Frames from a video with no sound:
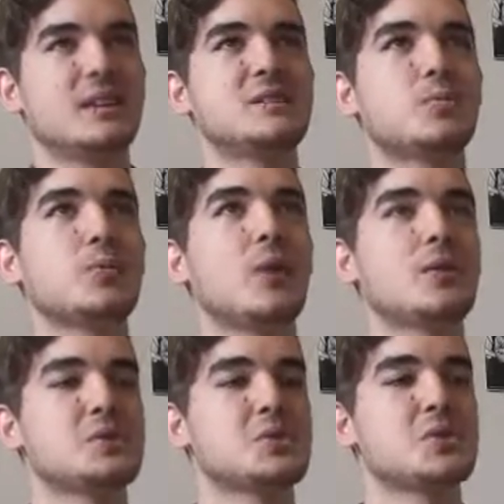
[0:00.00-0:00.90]
it's really
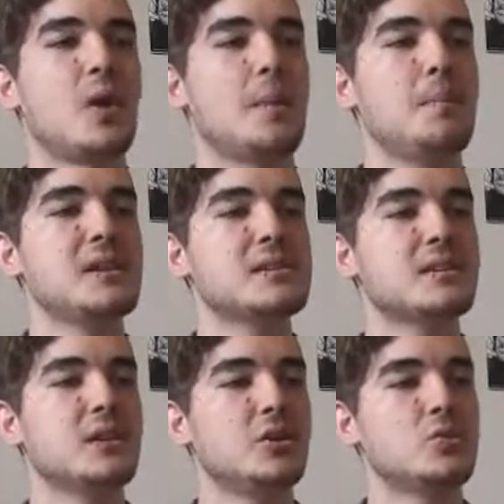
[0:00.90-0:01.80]
hard to describe.
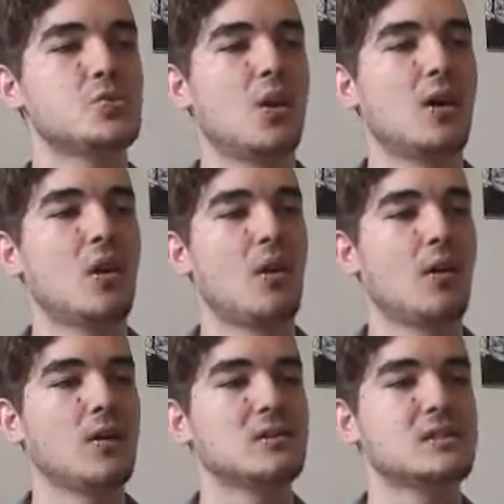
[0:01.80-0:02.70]
Basically, you draw
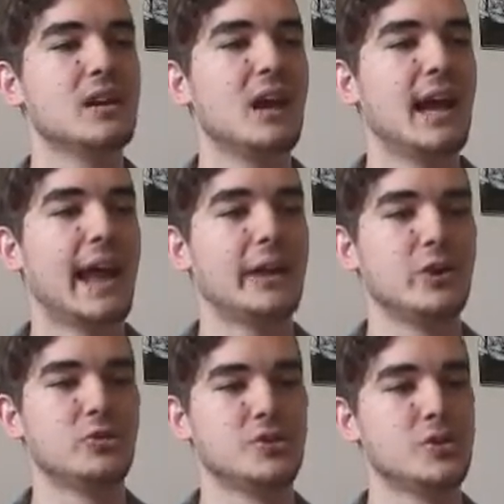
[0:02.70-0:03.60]
cards, and
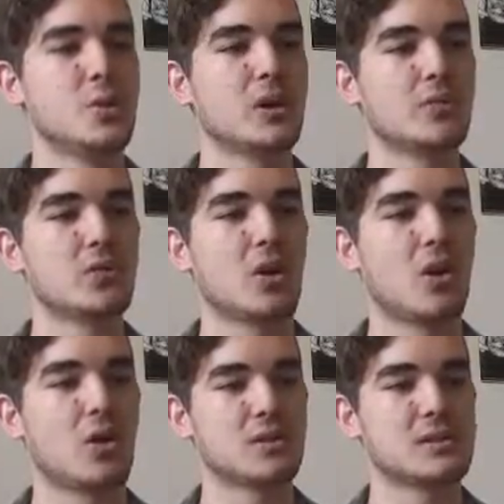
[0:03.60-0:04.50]
you do whatever the
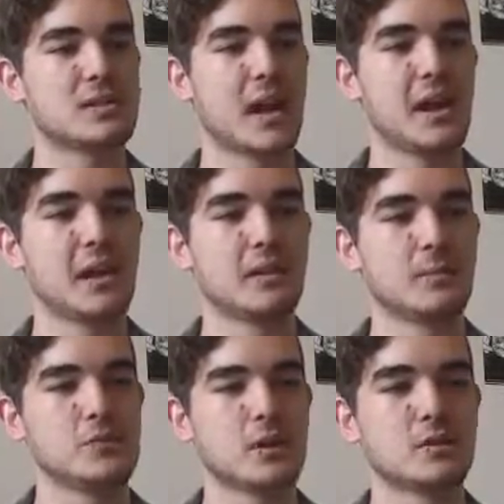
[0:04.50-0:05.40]
cards say, and the
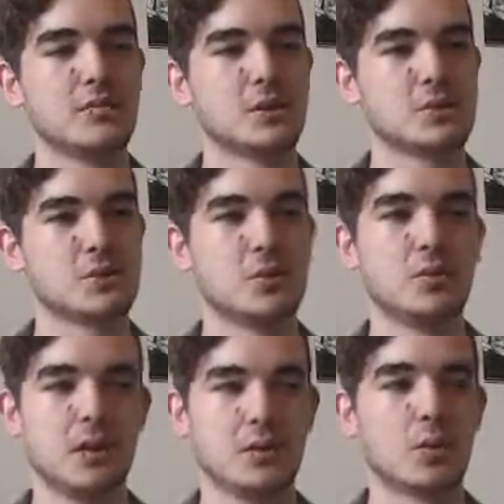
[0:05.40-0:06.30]
objective is
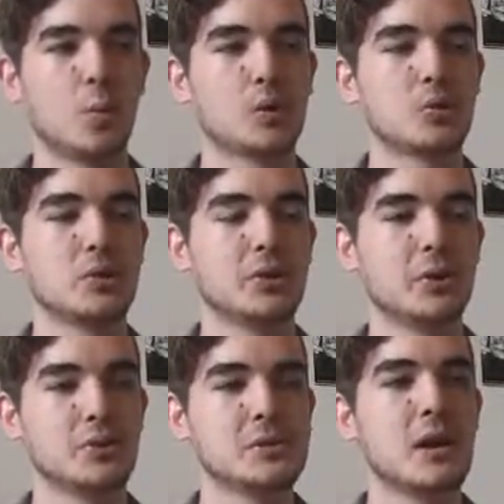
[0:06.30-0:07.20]
to either win or
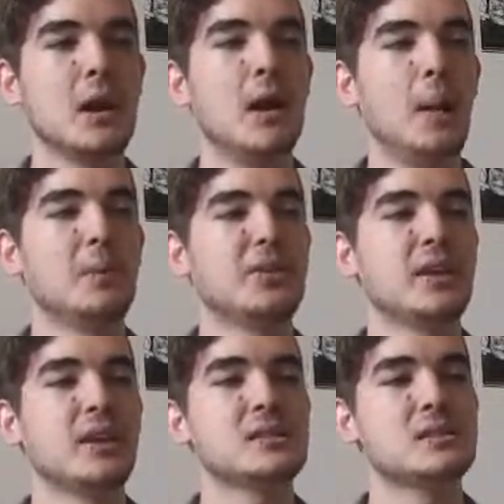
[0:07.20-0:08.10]
lose. But the
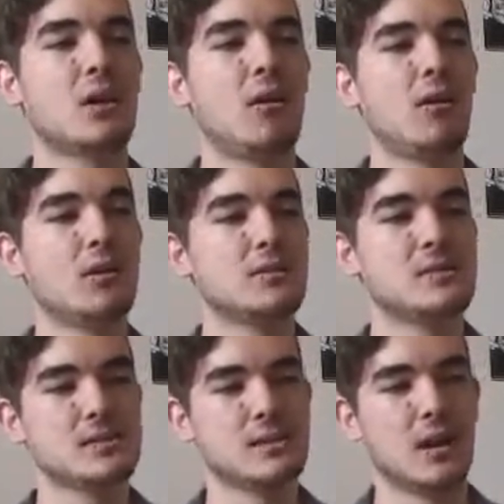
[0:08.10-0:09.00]
thing is, the
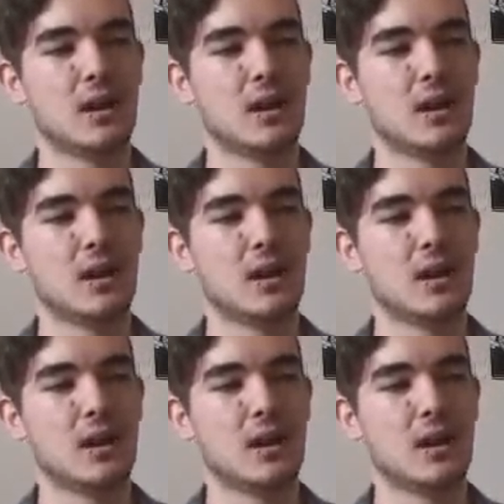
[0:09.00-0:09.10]
cards